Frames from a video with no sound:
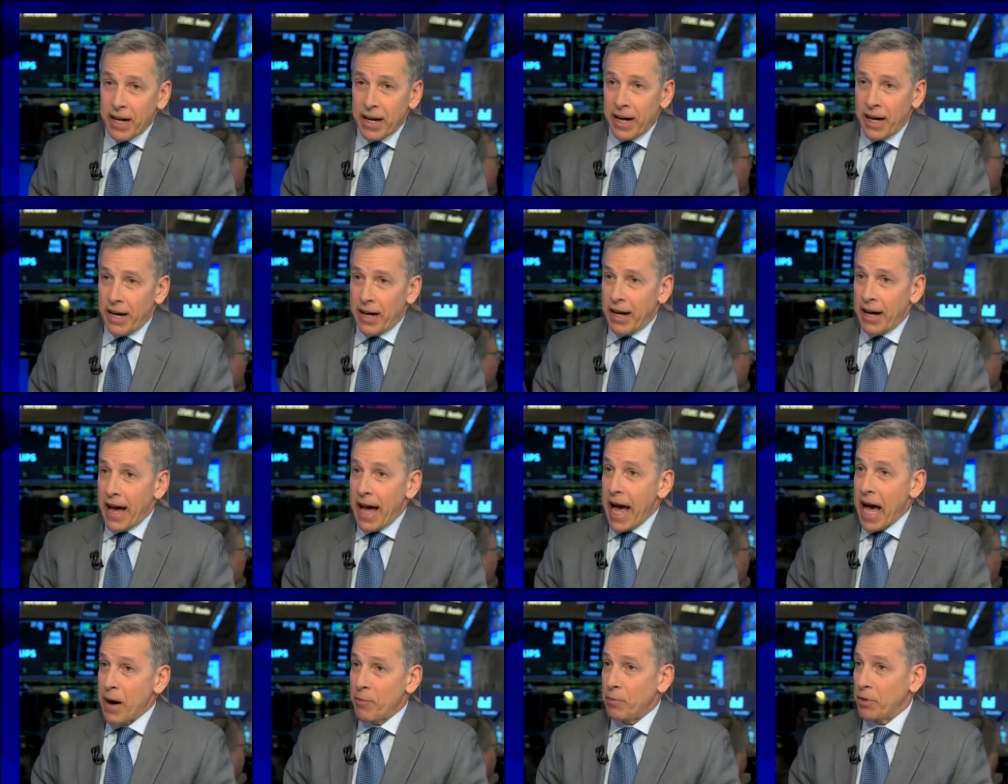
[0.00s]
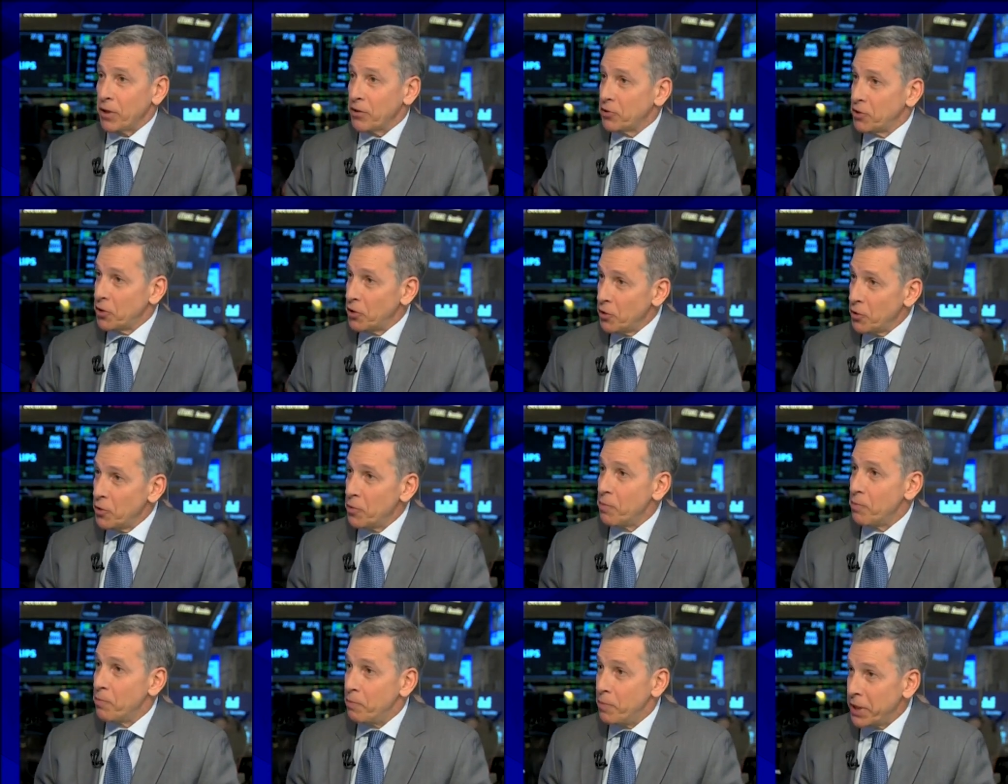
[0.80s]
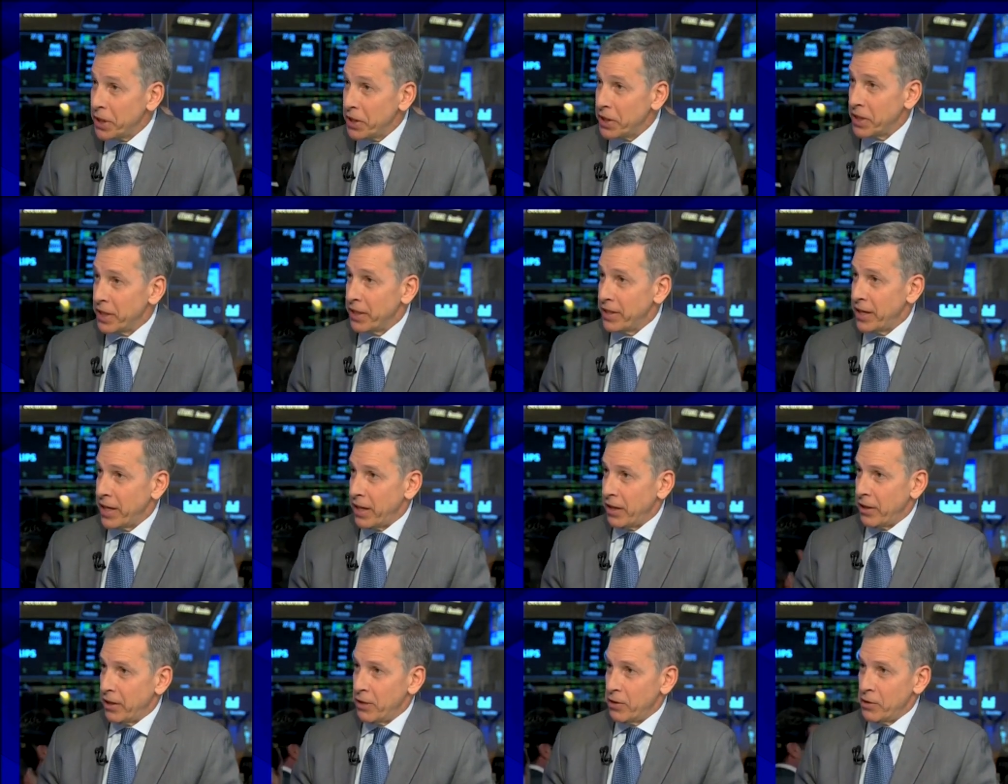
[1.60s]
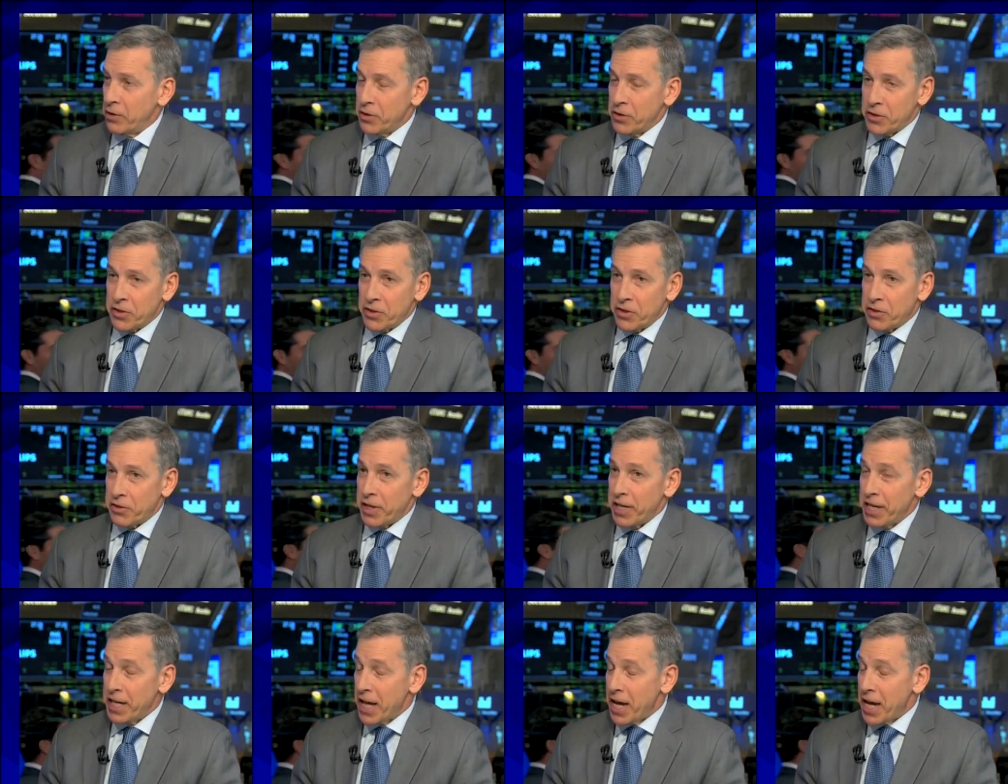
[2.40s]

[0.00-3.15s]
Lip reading: Apple, 2 billion daily users, right?